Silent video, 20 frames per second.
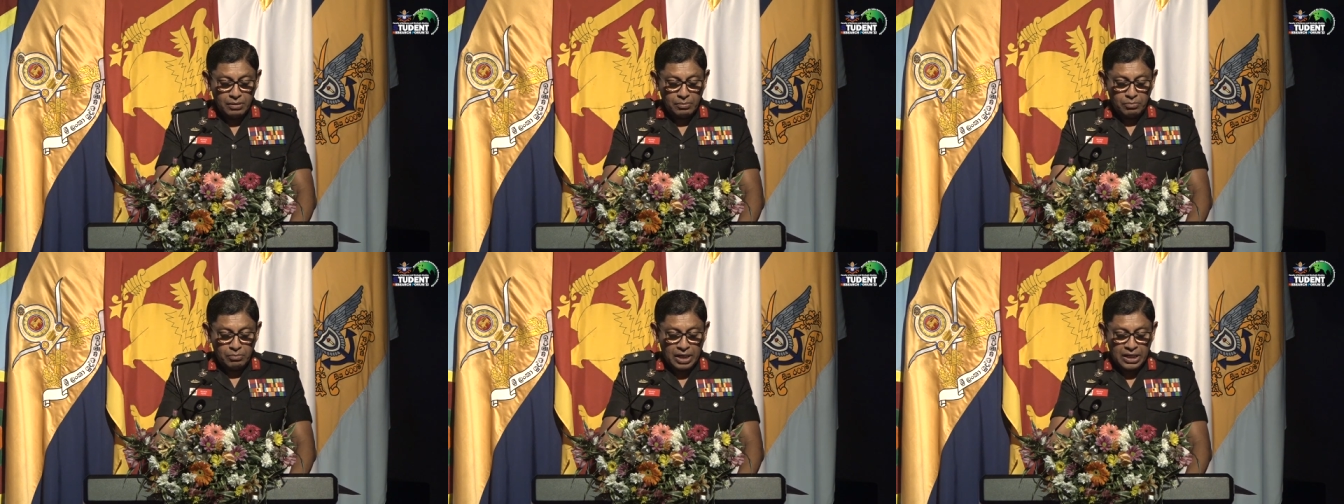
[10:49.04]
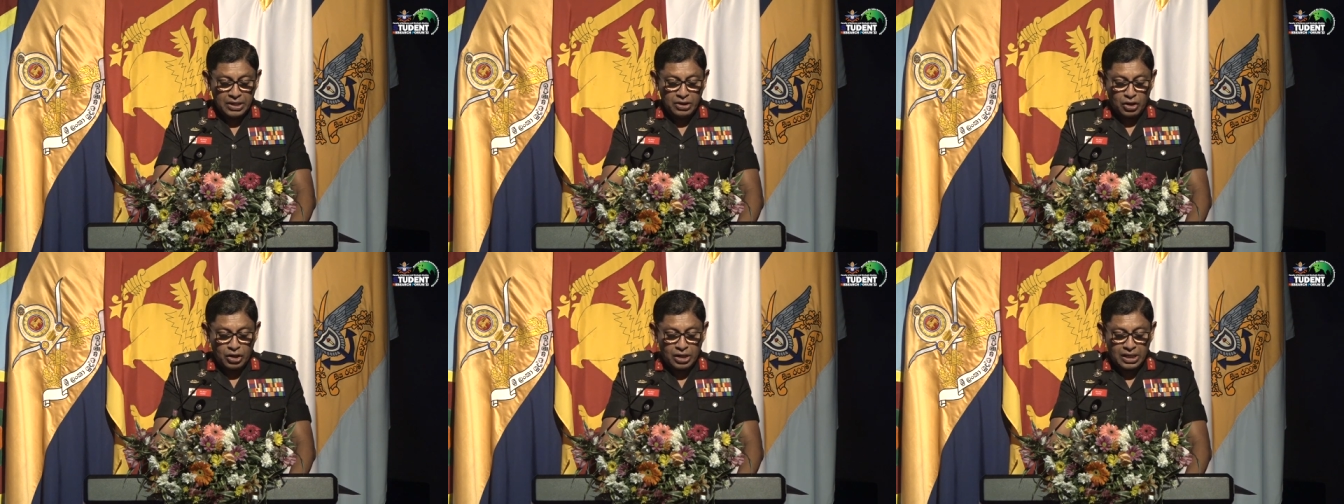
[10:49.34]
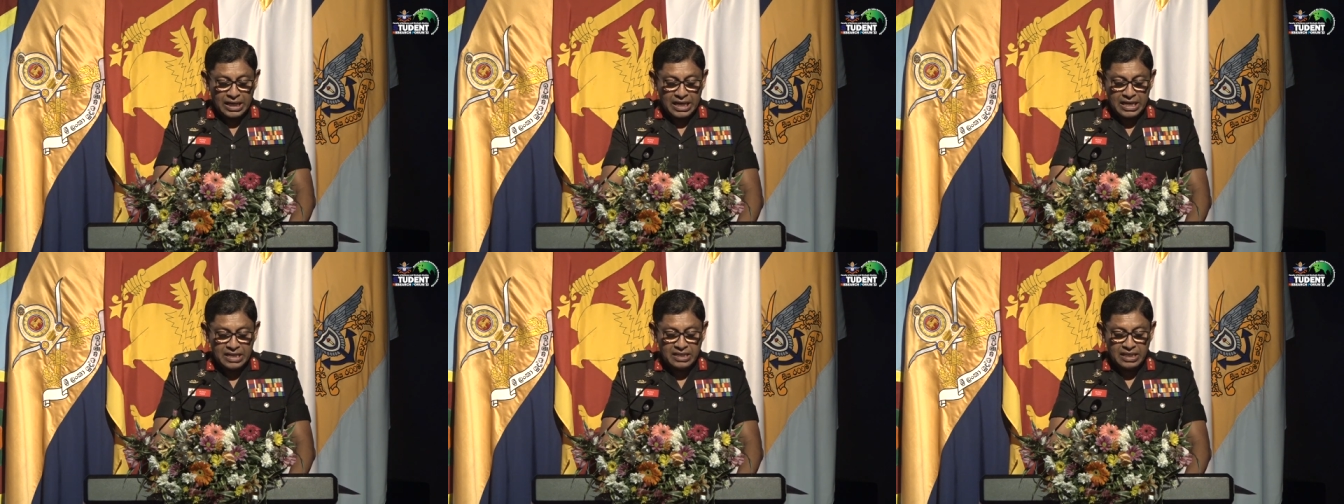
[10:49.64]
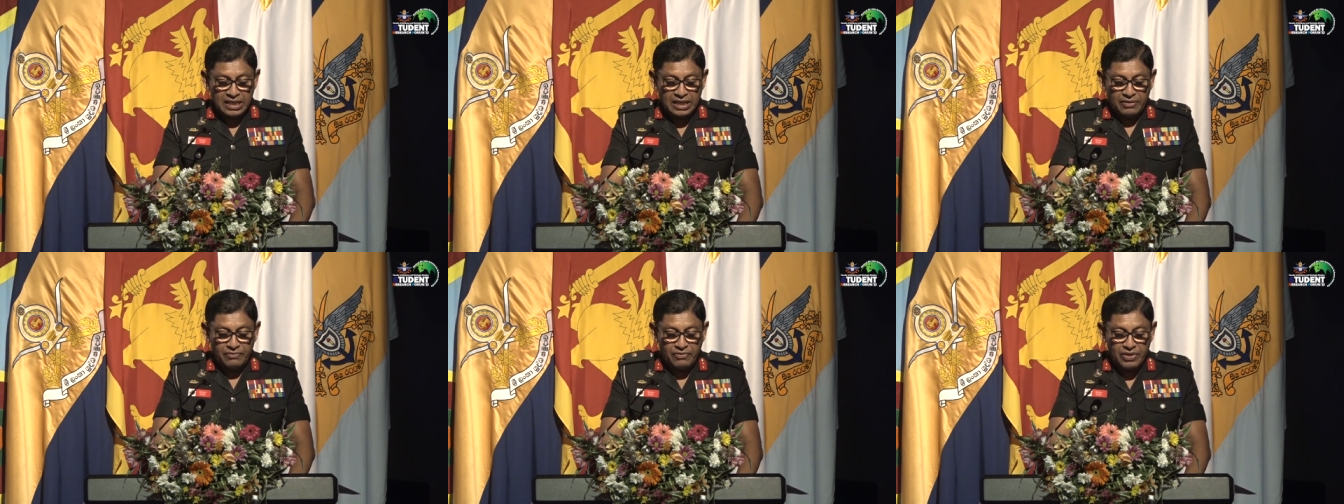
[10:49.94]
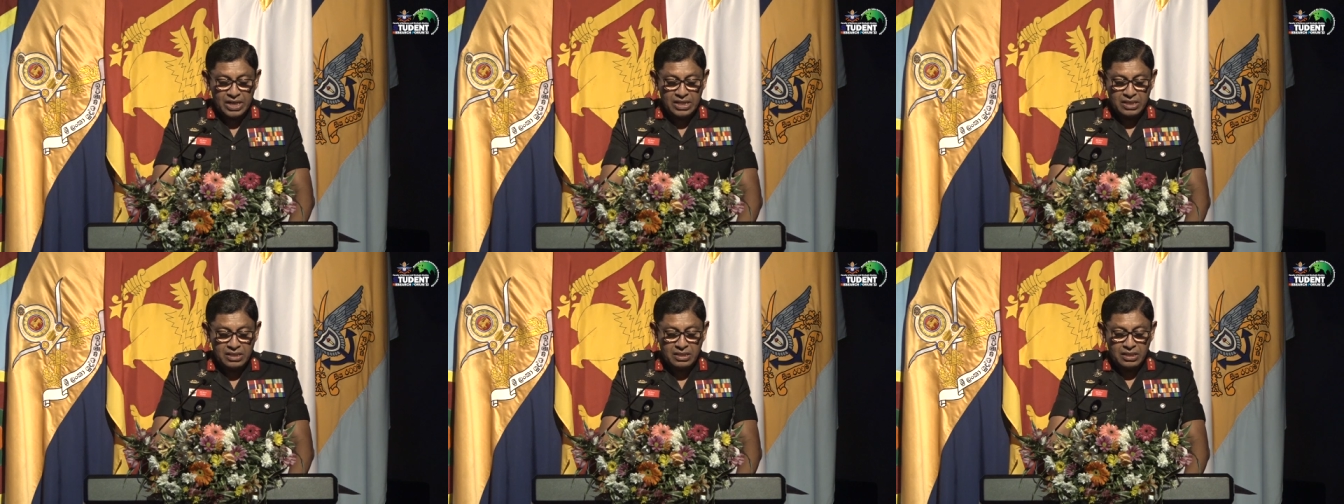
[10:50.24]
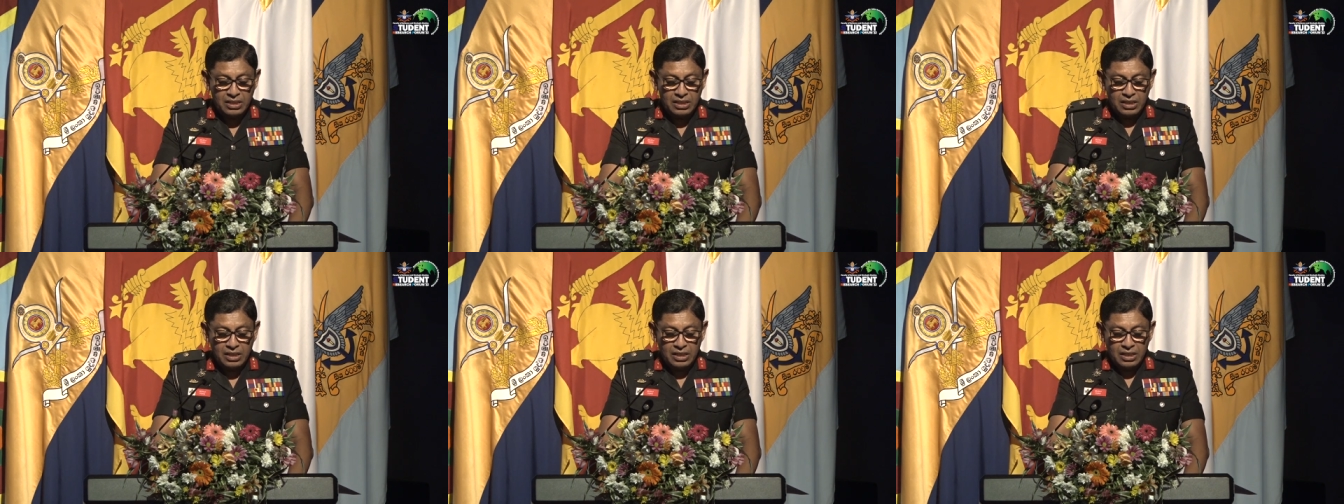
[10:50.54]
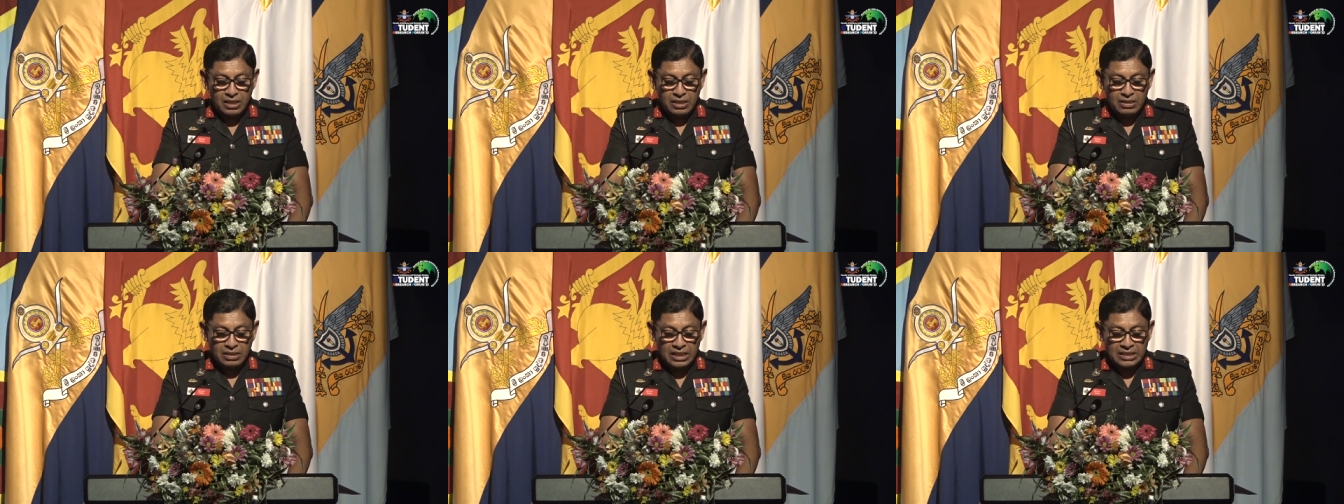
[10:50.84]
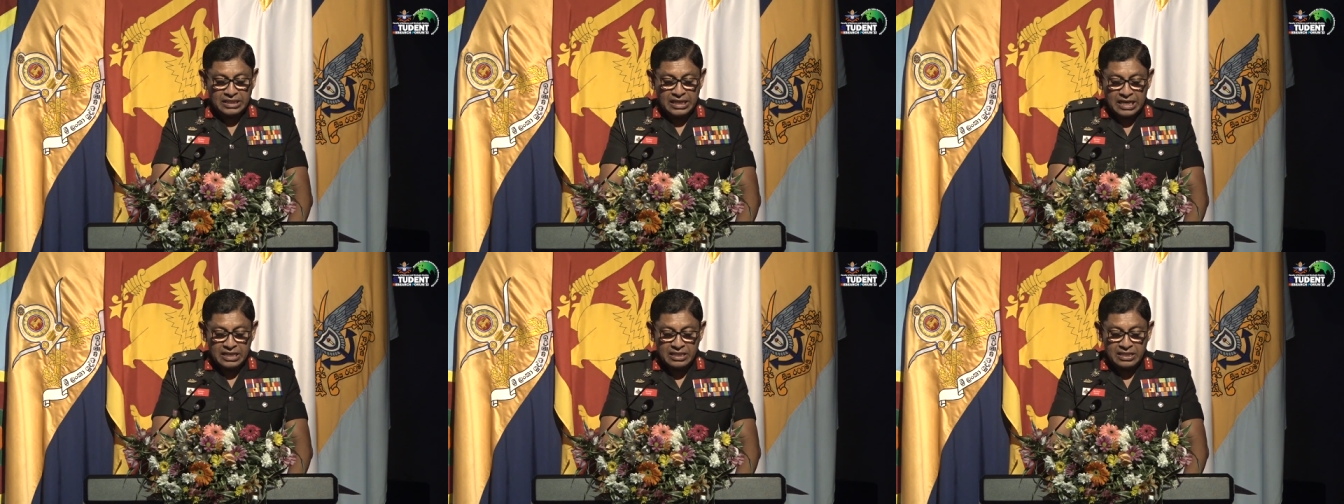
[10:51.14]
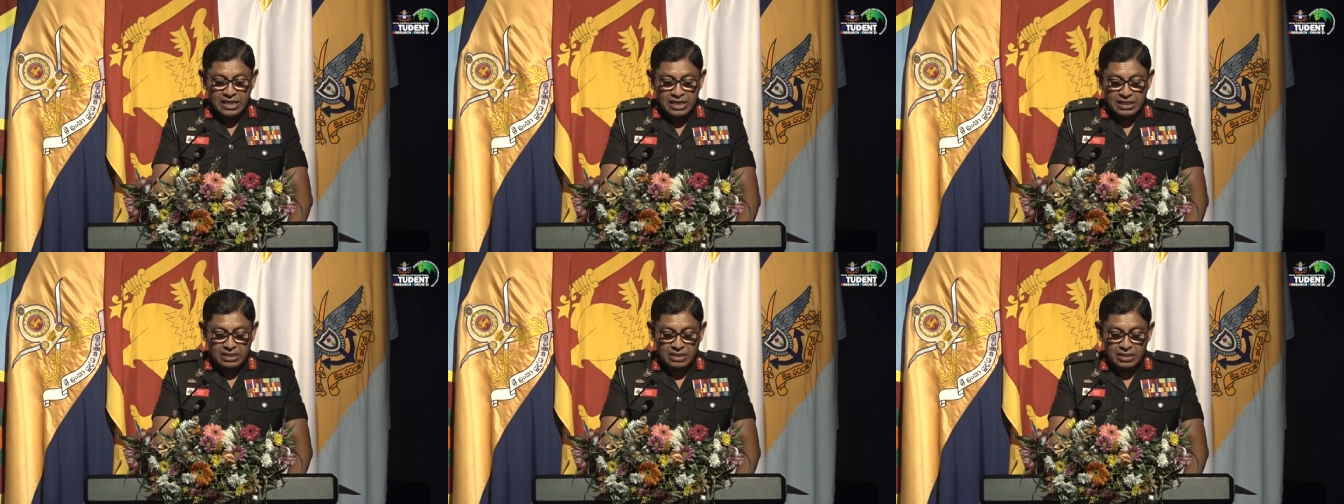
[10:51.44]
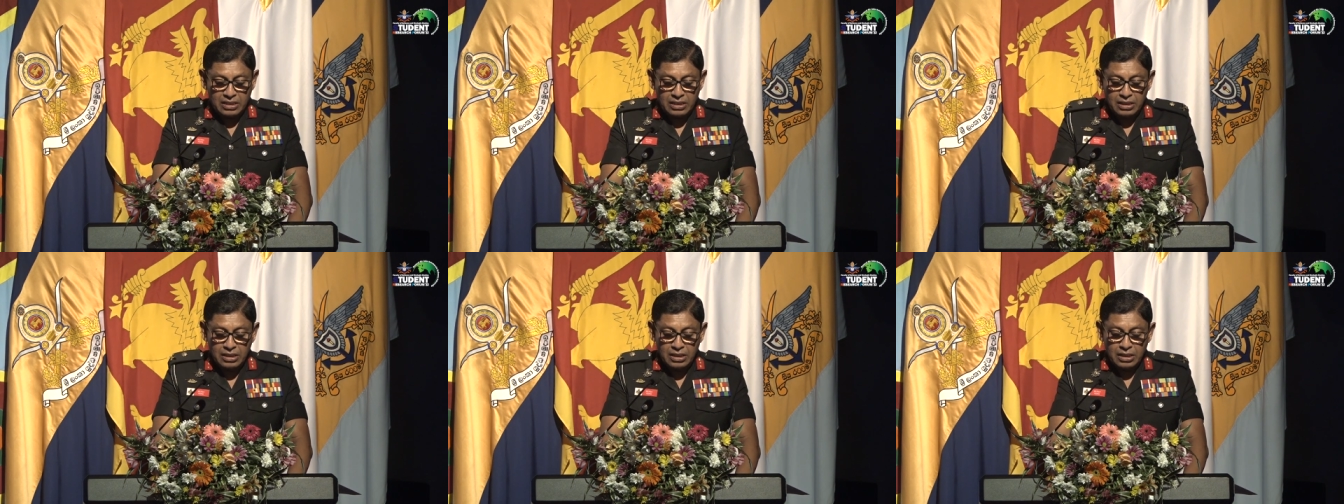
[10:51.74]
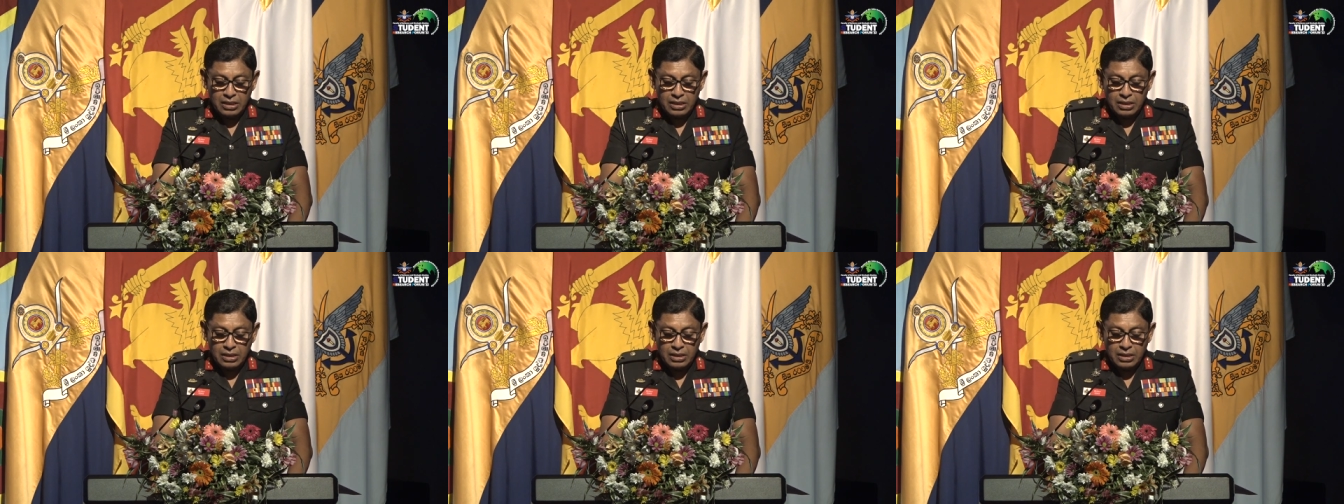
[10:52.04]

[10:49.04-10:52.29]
By organizing events such as this,